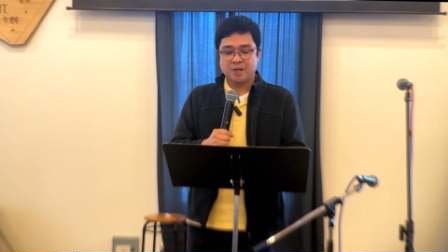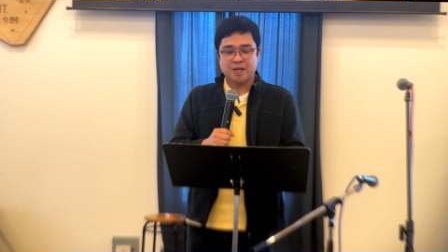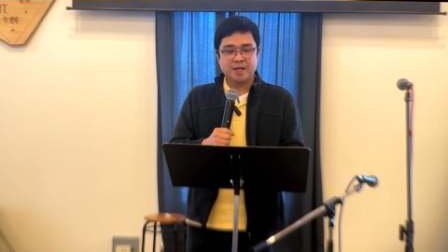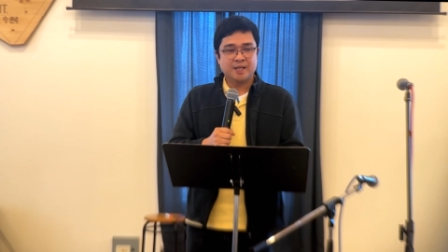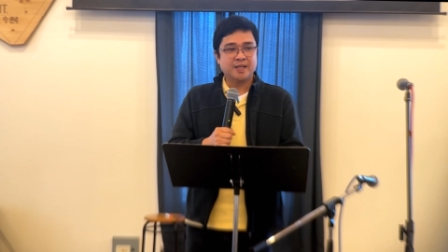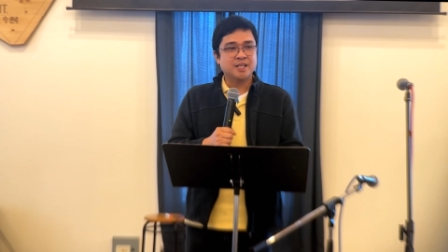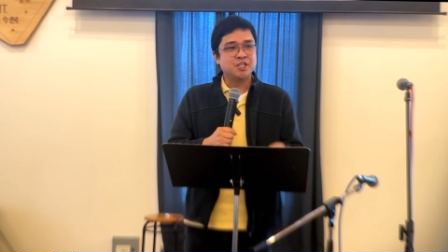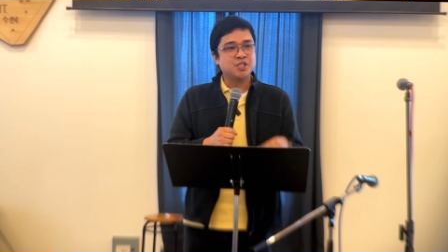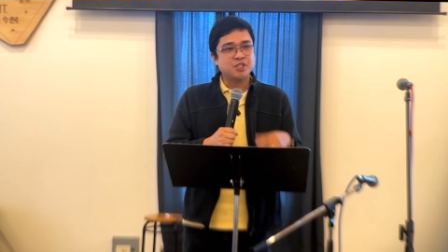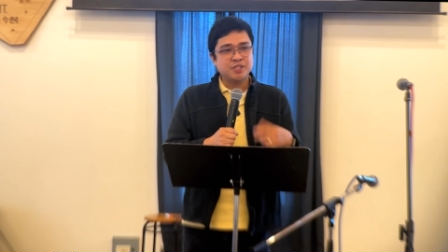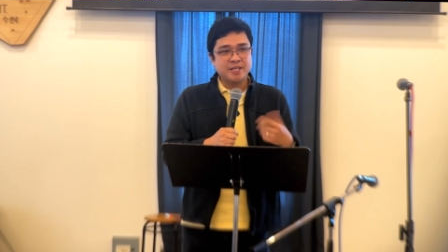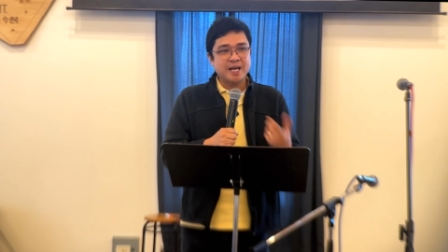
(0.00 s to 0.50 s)

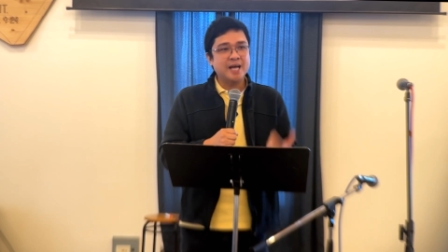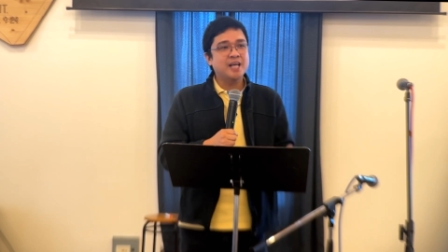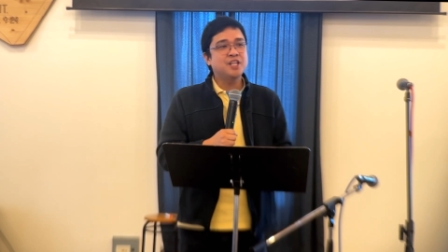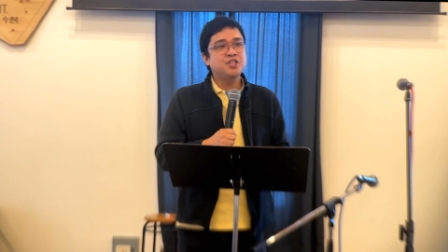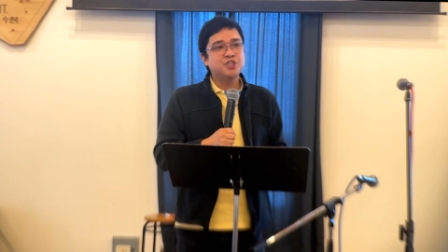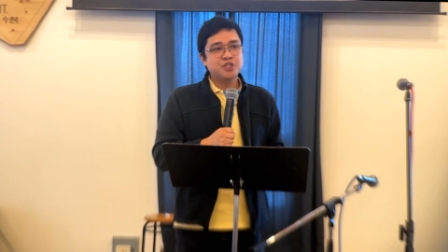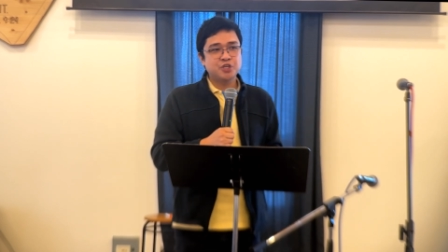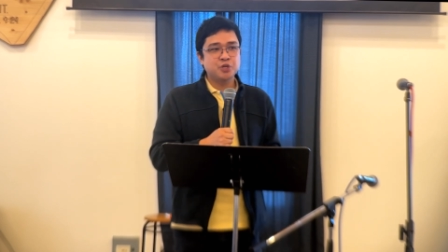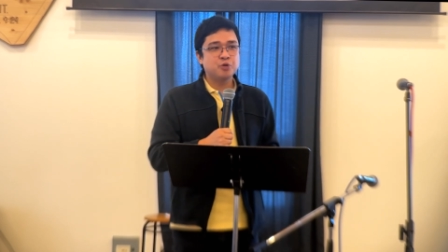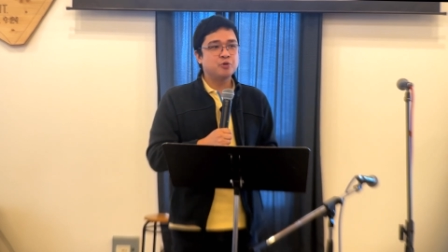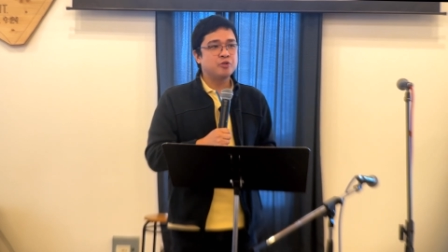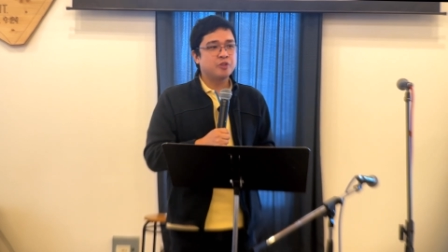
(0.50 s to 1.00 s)
The sad
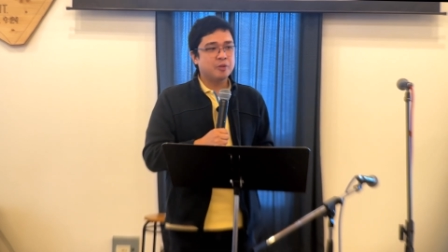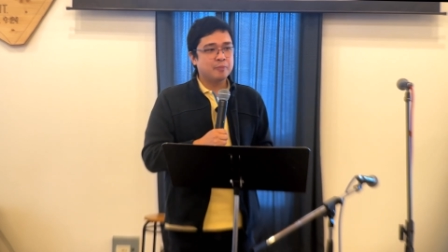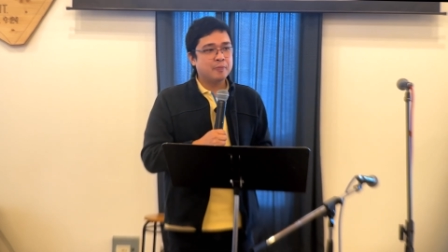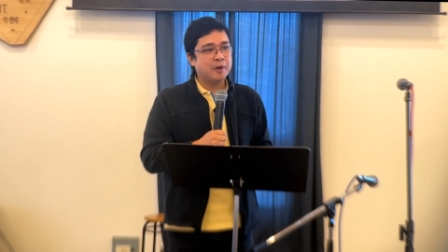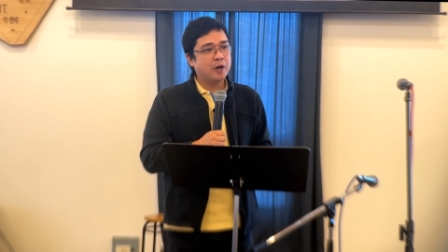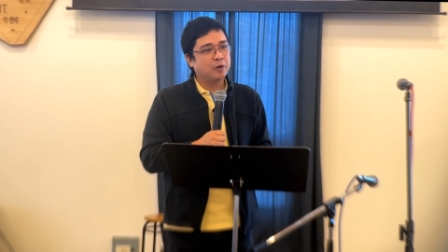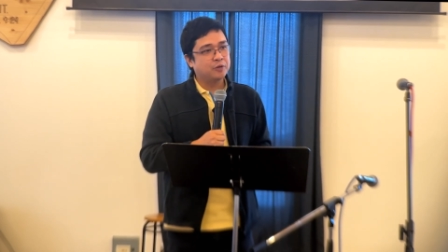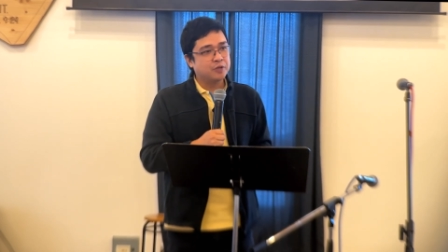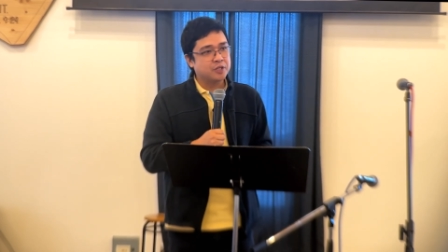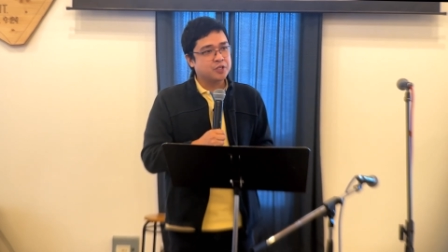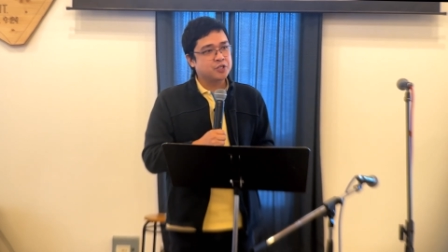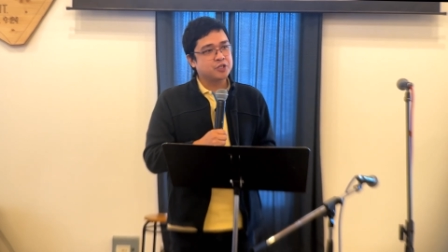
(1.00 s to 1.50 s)
truth
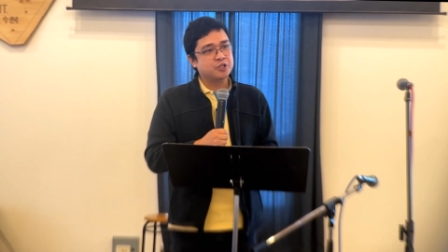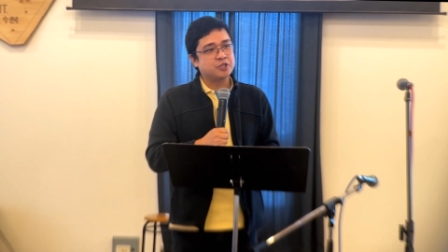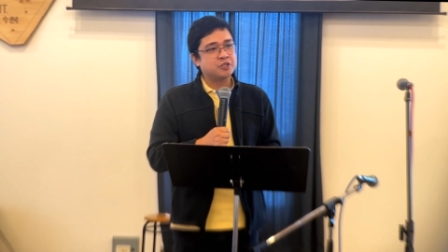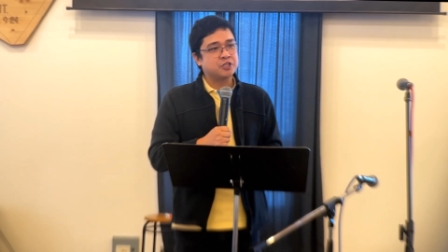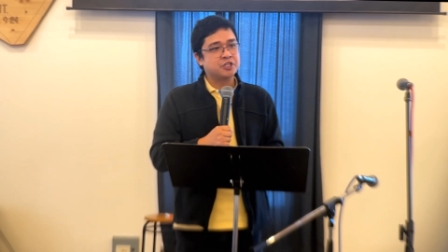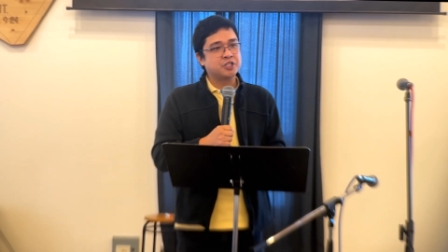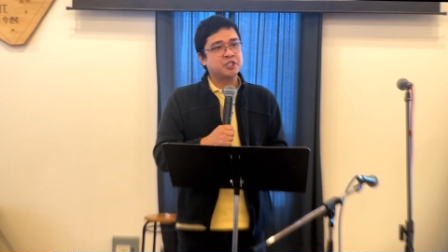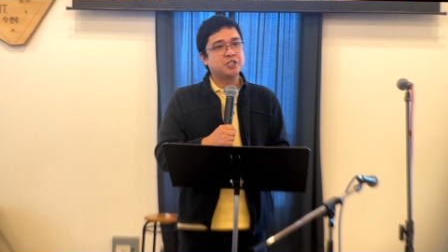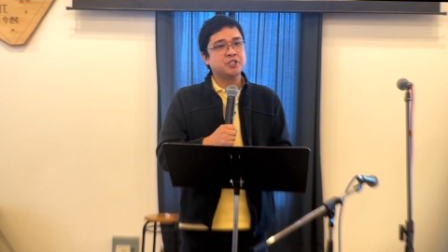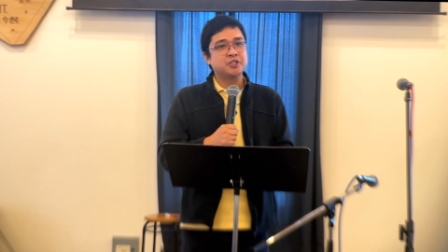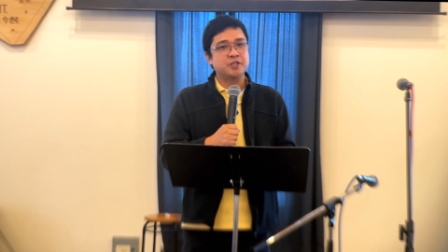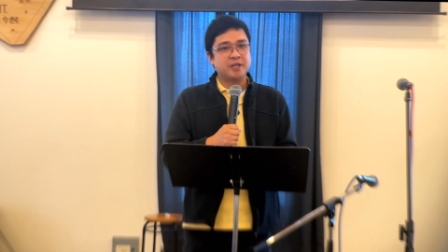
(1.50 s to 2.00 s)
about the
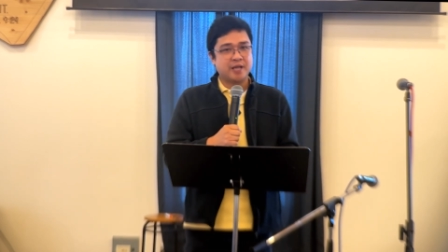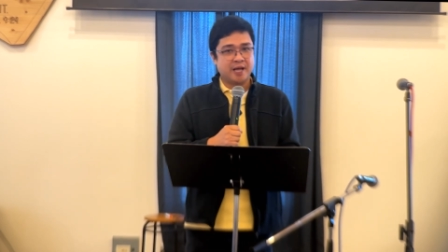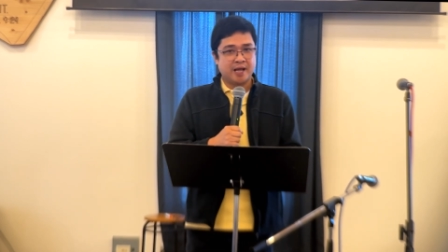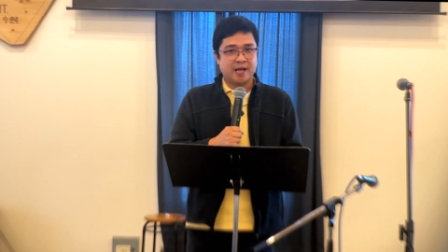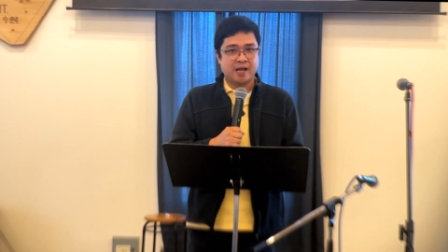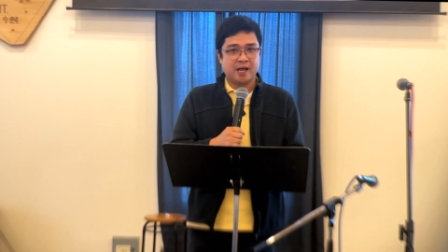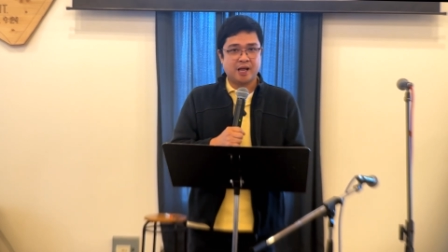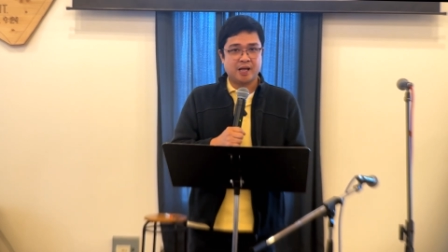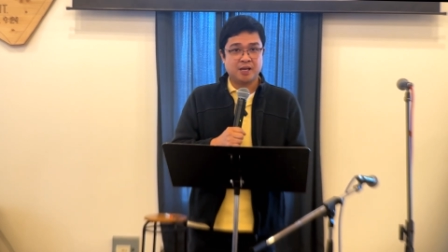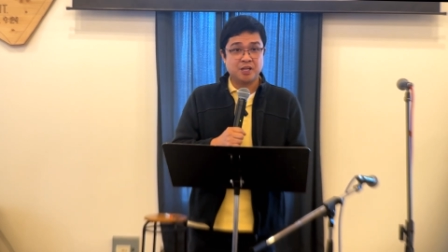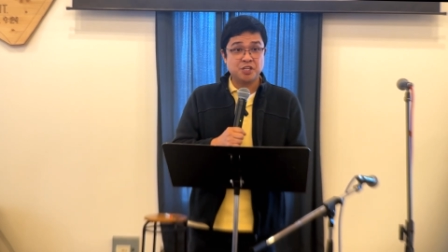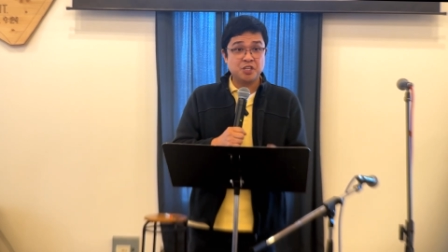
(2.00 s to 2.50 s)
church
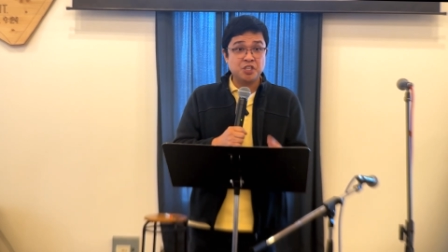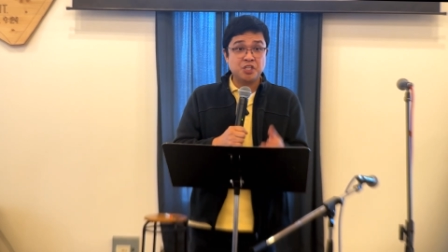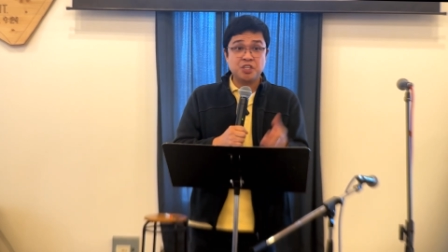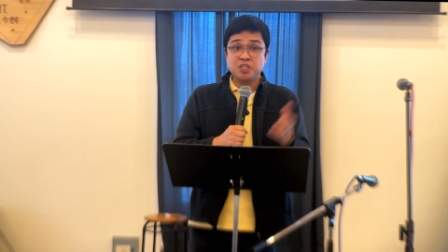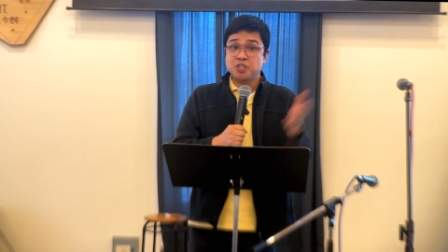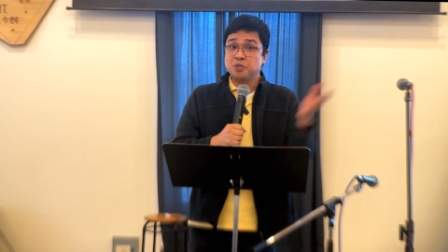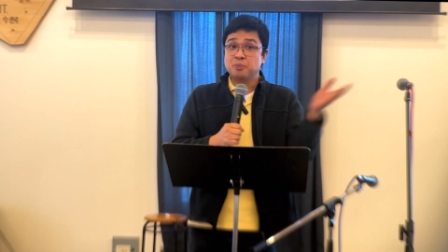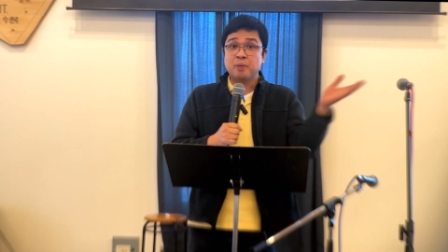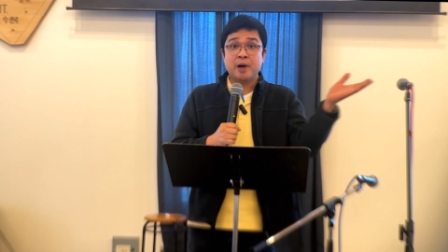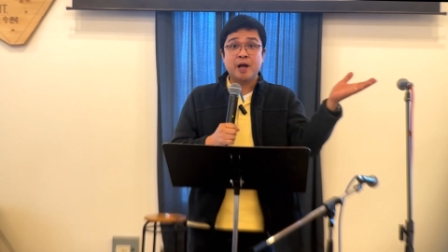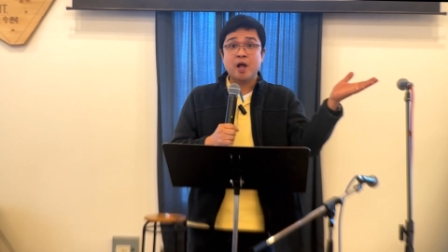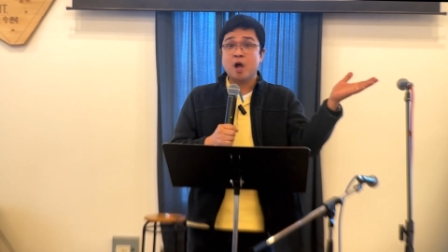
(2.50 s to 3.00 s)
today, and this is
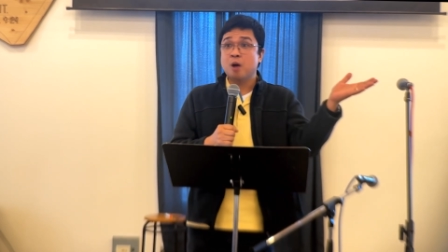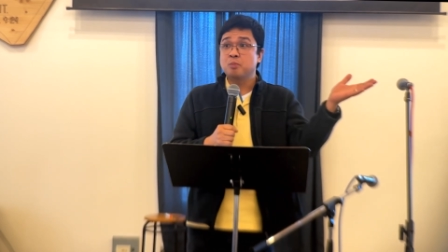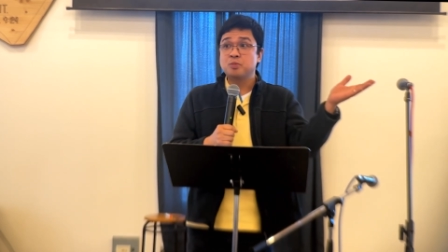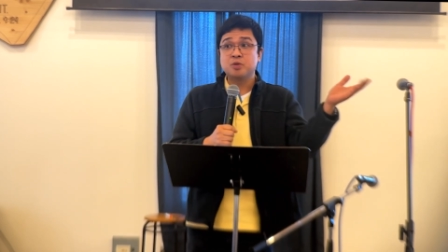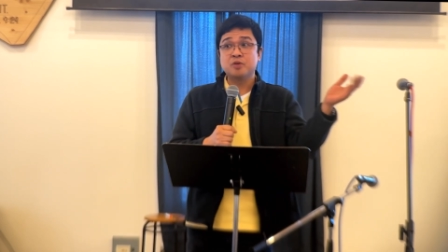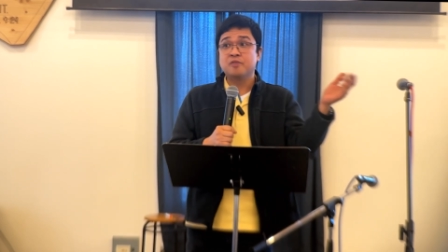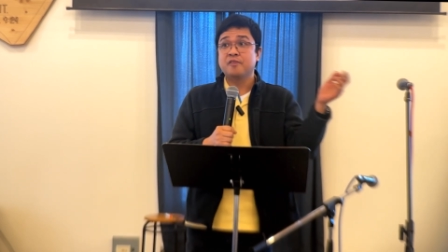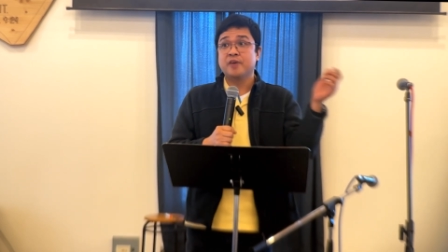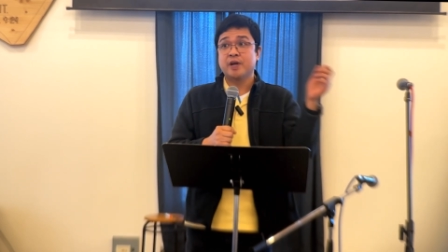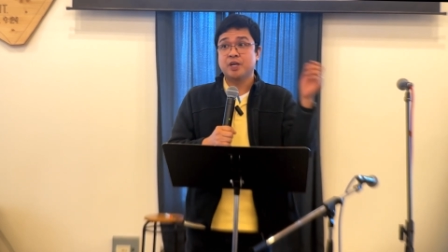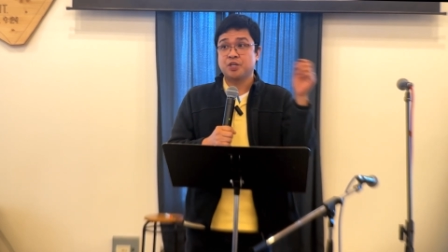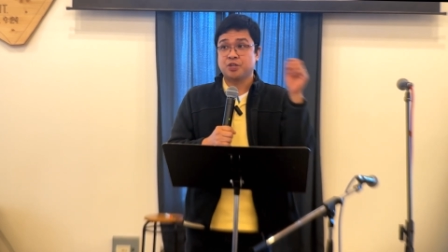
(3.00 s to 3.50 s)
just my
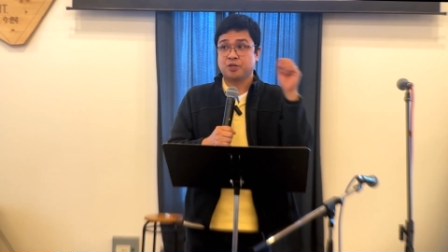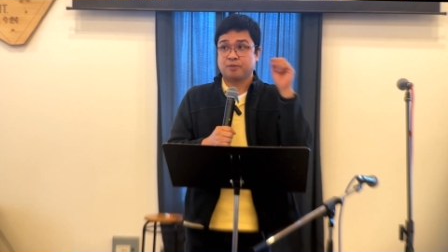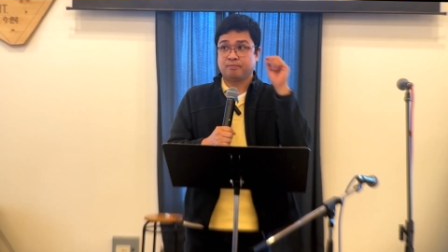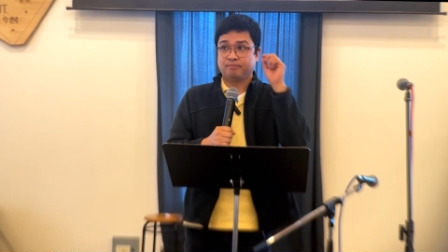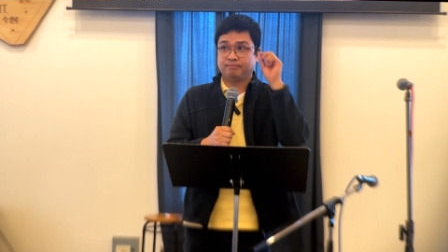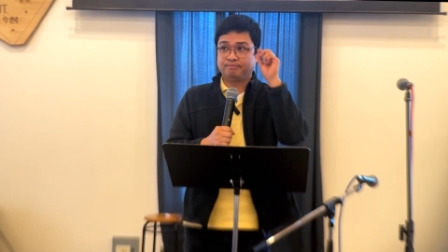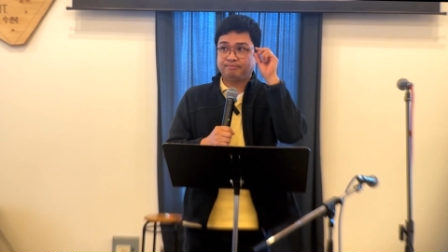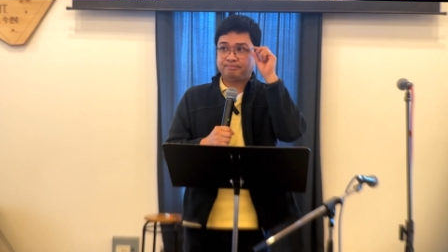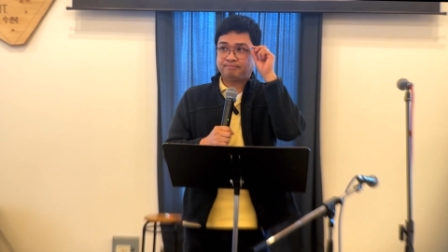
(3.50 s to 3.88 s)
observation,